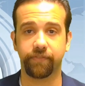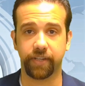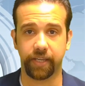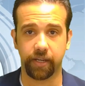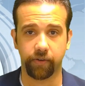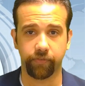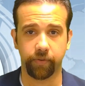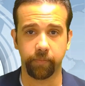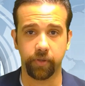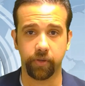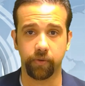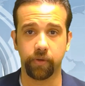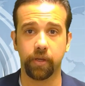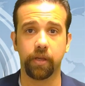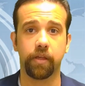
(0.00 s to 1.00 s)
to hear from you.
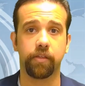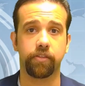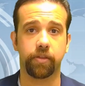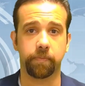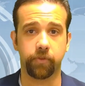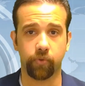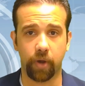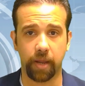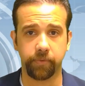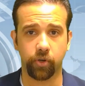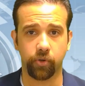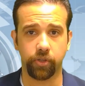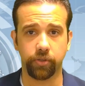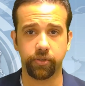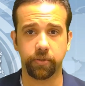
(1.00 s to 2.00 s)
Subscribe to our
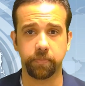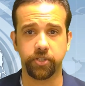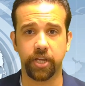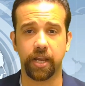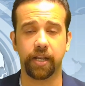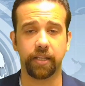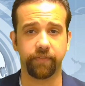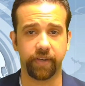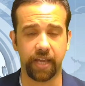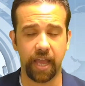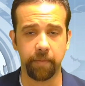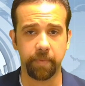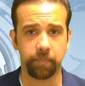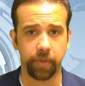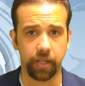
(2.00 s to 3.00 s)
YouTube channel, leave a
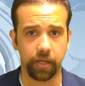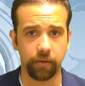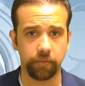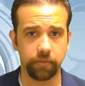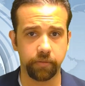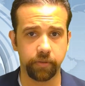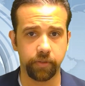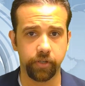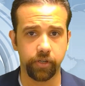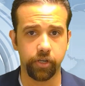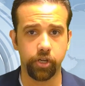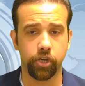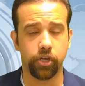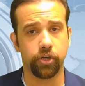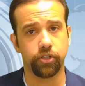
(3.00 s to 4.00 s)
comment below,
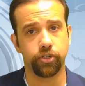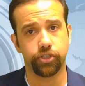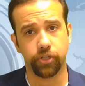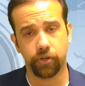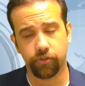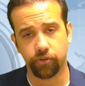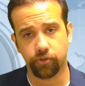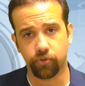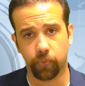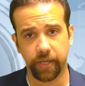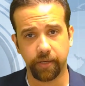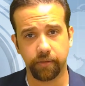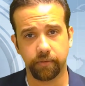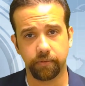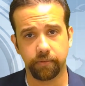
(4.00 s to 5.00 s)
shoot us a
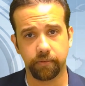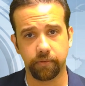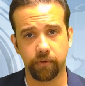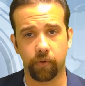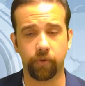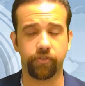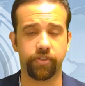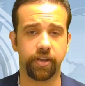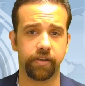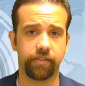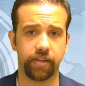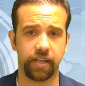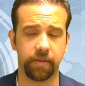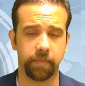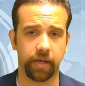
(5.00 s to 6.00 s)
tweet, or send us an
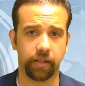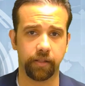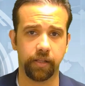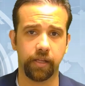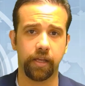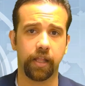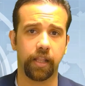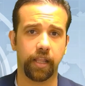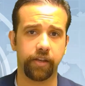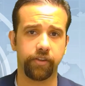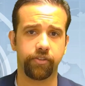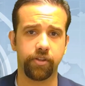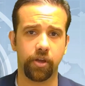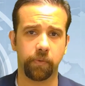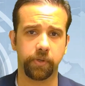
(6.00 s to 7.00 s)
email. Let us
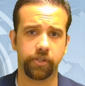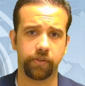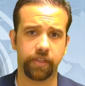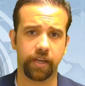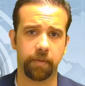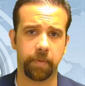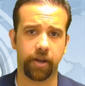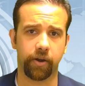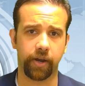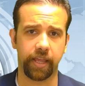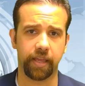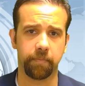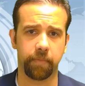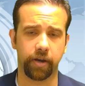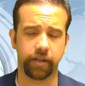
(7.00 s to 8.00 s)
know what you think about our
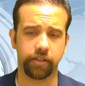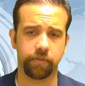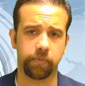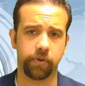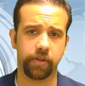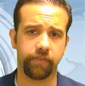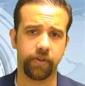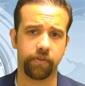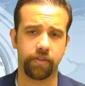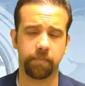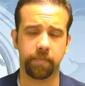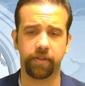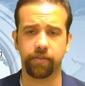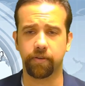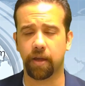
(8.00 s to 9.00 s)
AM Markets preview and some
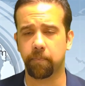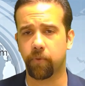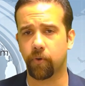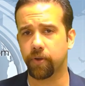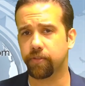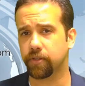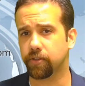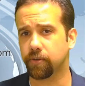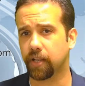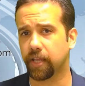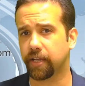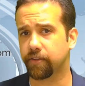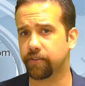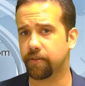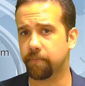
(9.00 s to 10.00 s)
other points that you'd like
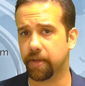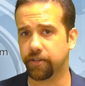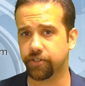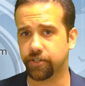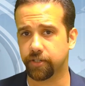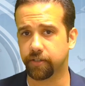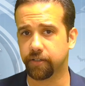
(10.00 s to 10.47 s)
us to mention.